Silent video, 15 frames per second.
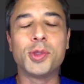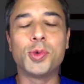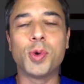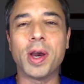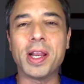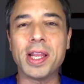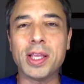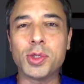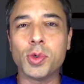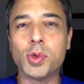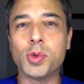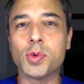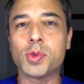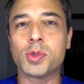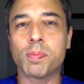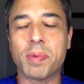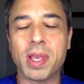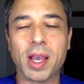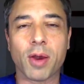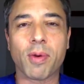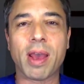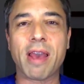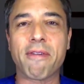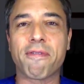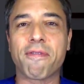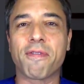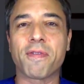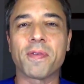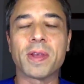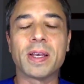Do I need to use
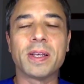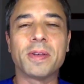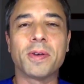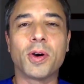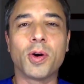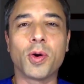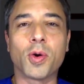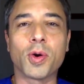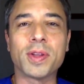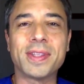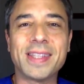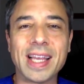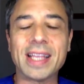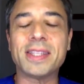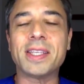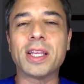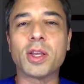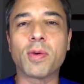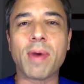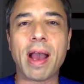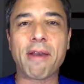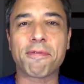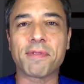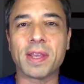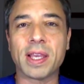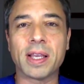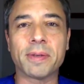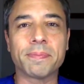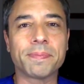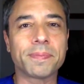PRF or dentin
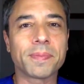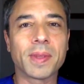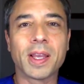grafting